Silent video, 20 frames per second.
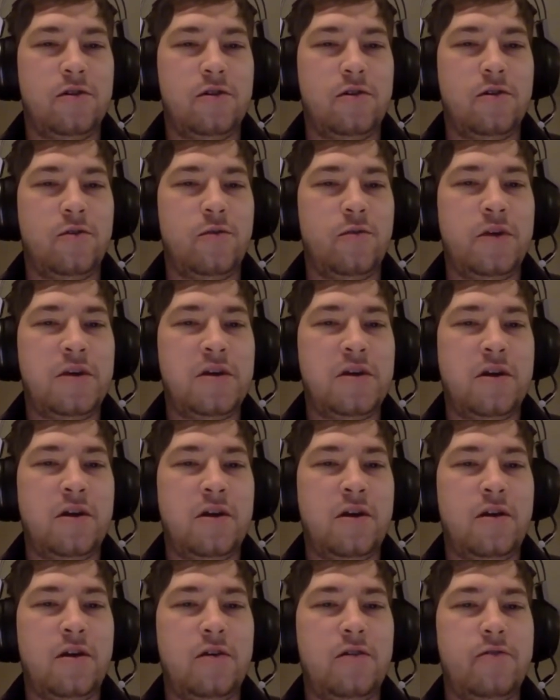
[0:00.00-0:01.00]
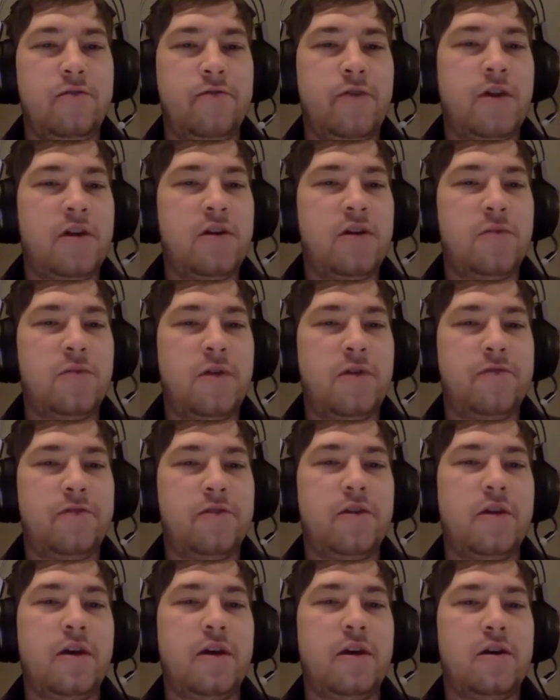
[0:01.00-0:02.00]
we can find a way
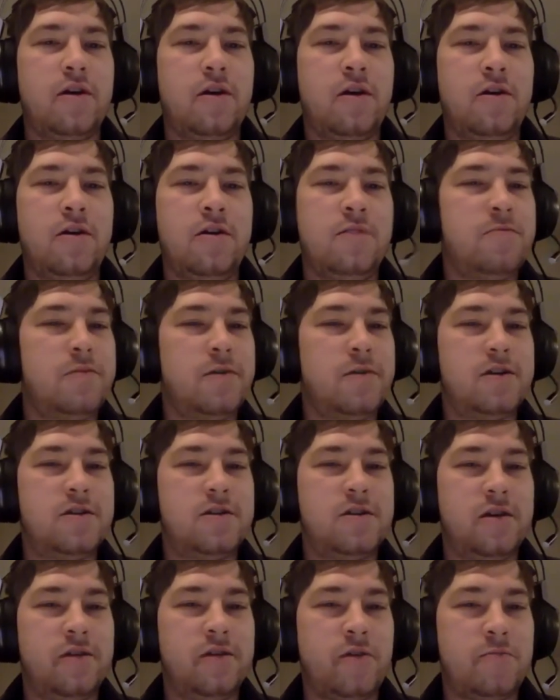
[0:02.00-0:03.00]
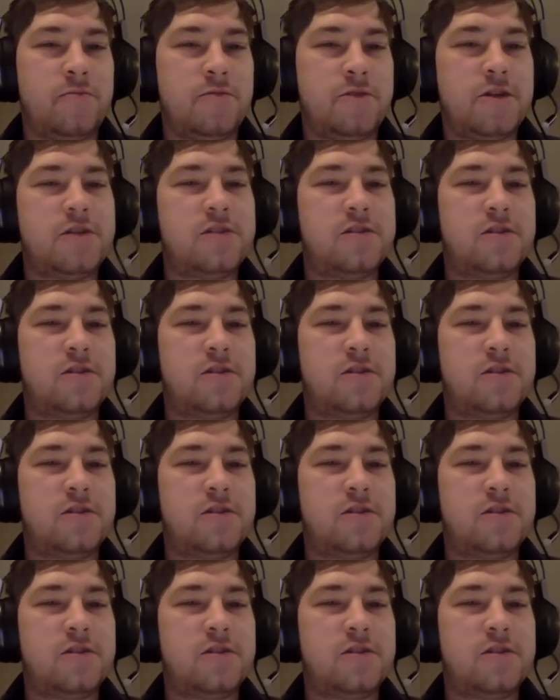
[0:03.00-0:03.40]
for like our D P S to give up just